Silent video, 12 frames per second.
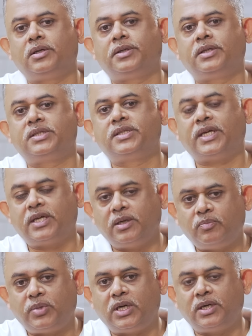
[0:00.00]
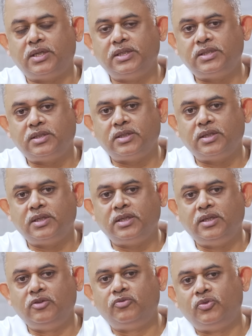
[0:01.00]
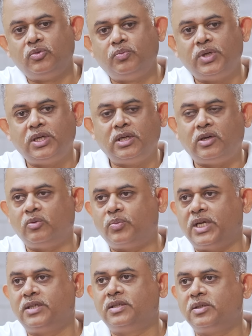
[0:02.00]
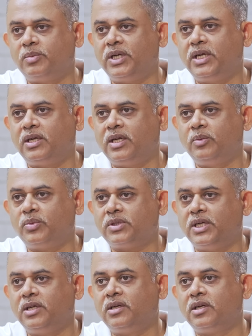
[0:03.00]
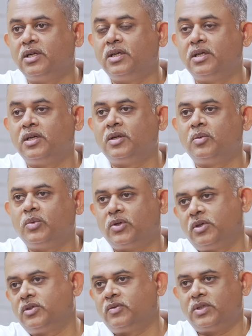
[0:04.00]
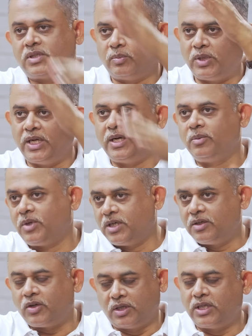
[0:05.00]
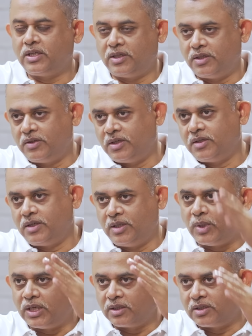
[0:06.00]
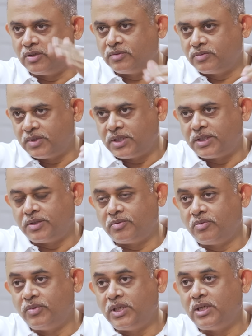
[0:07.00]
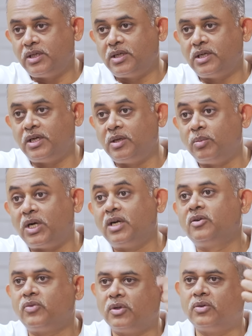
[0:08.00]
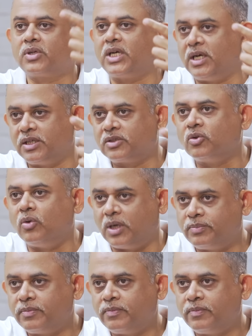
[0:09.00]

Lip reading: The second part is, if you bring down prices by 8-9% because of the supply demand, or rather the demand curve, will demand for the cars go up?